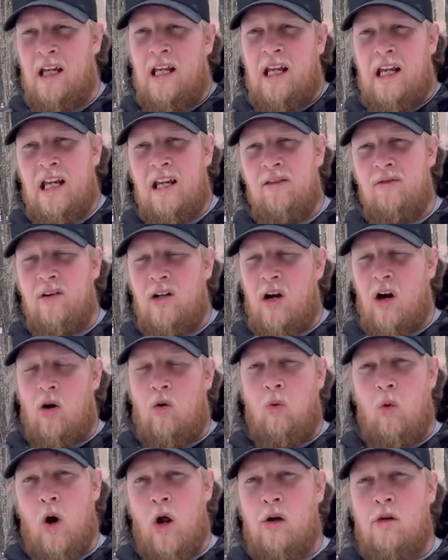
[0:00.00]
Even our
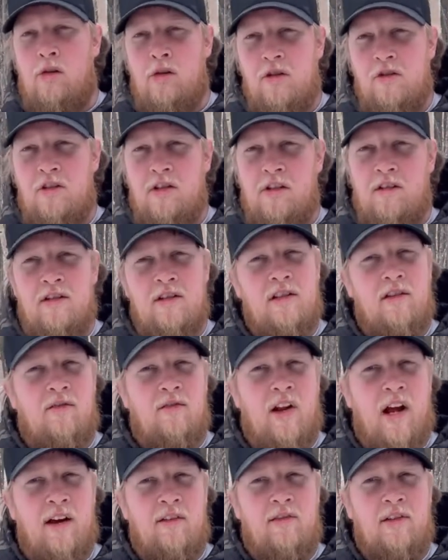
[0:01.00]
Wanderer series of
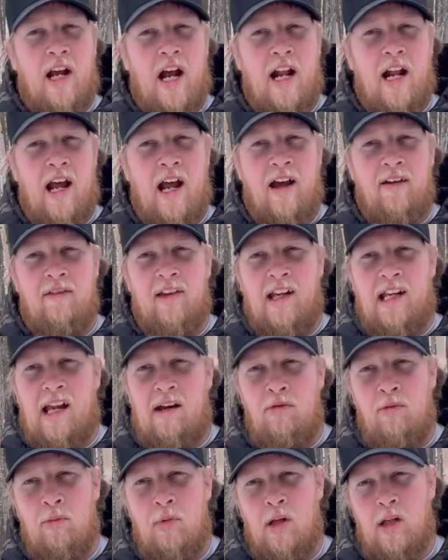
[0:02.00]
knives kind of have that
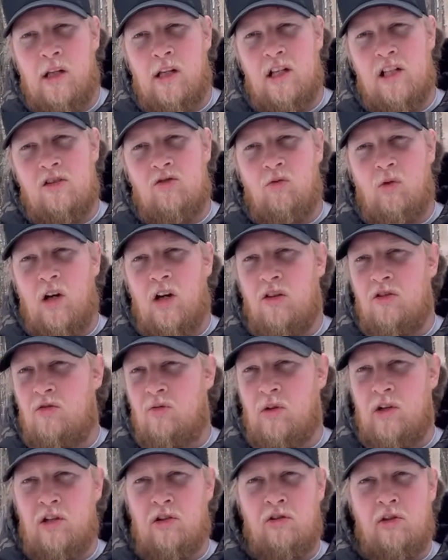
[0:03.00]
capability as well, to
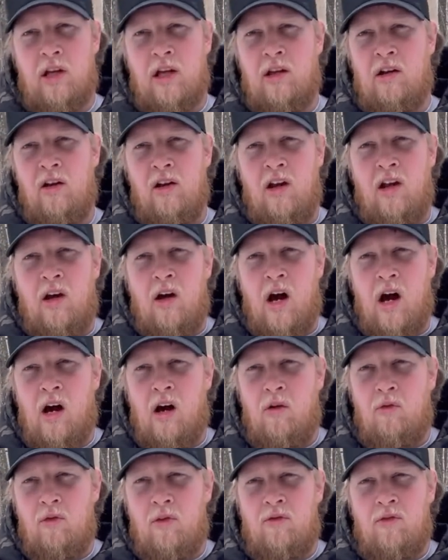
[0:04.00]
where you can
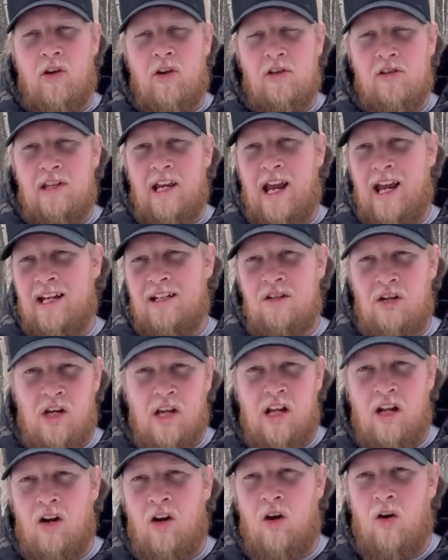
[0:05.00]
reverse edge
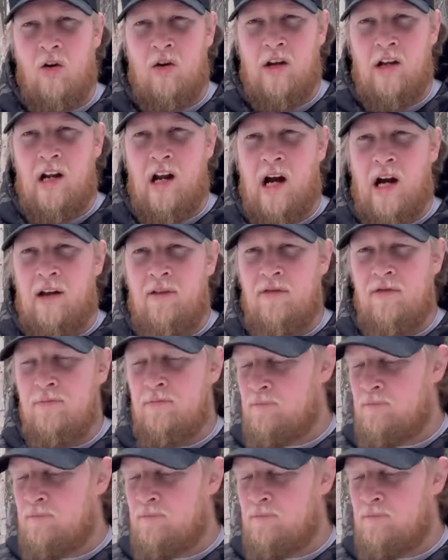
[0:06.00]
in on a knife.